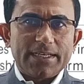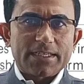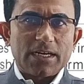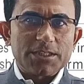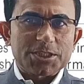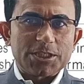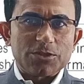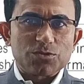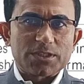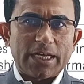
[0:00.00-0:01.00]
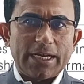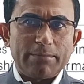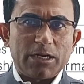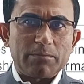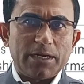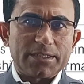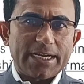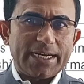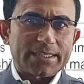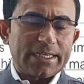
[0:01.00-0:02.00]
Constitutional Amendment
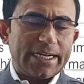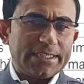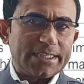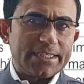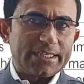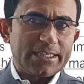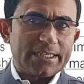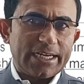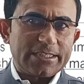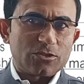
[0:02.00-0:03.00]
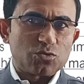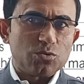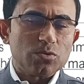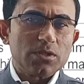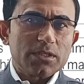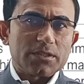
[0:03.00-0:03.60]
Act 1992.